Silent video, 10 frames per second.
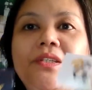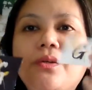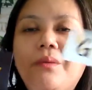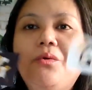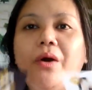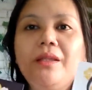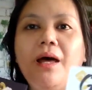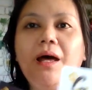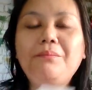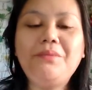So I'm quite
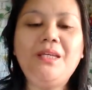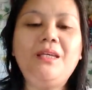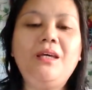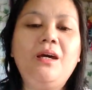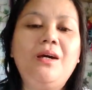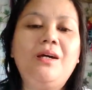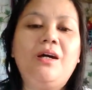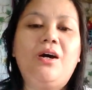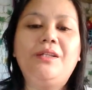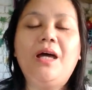happy
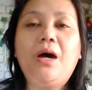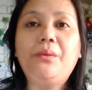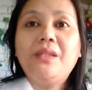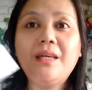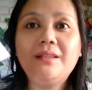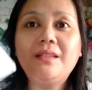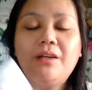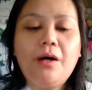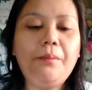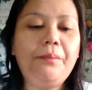on how it ended
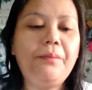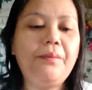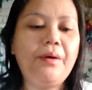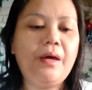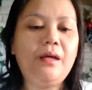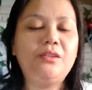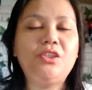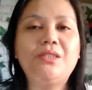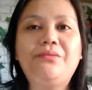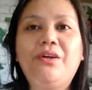up, and
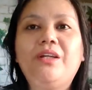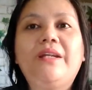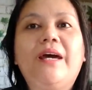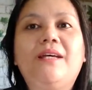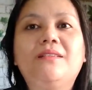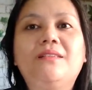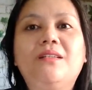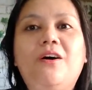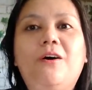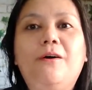she's very nice
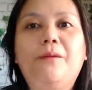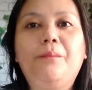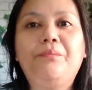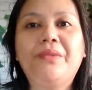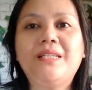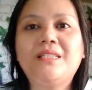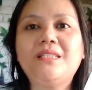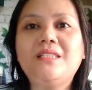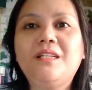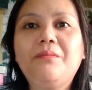on
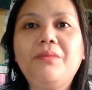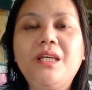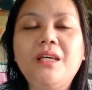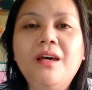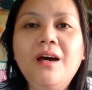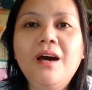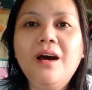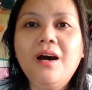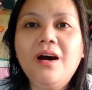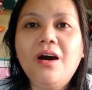assisting me
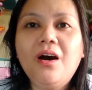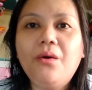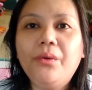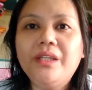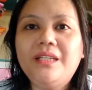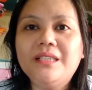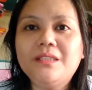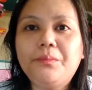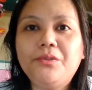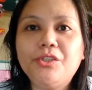with
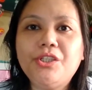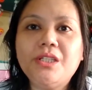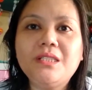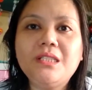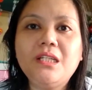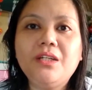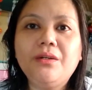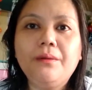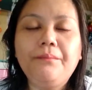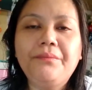this purchase
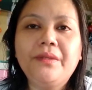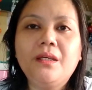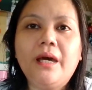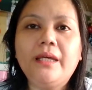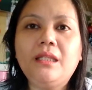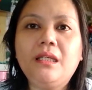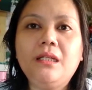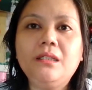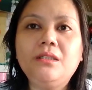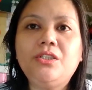here. I
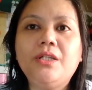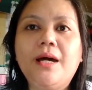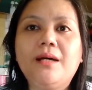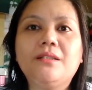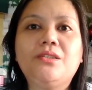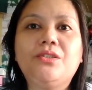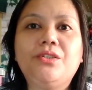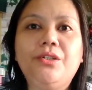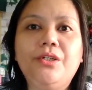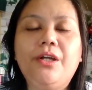think she asked
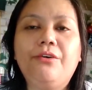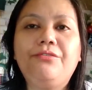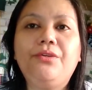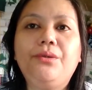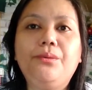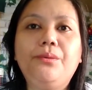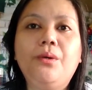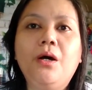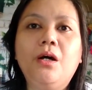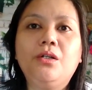her nephew
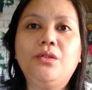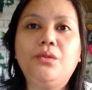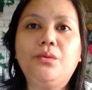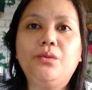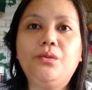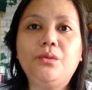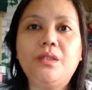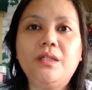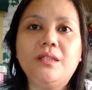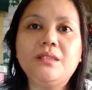to do
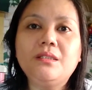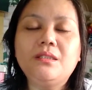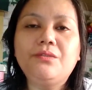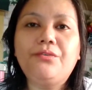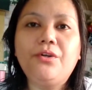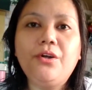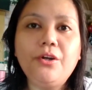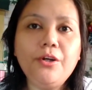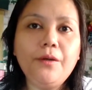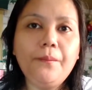this for
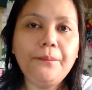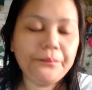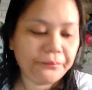her,